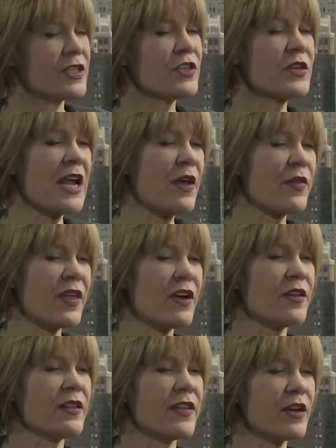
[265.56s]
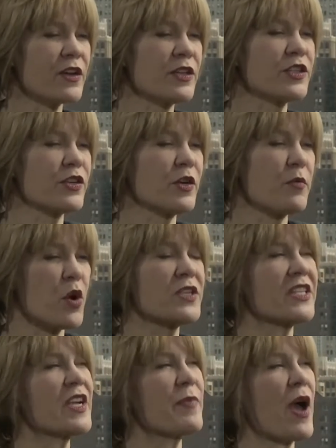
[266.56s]
So now they're concerned
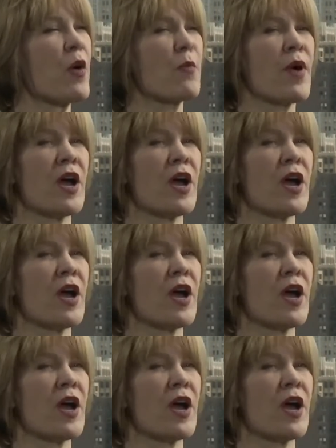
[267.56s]
mostly about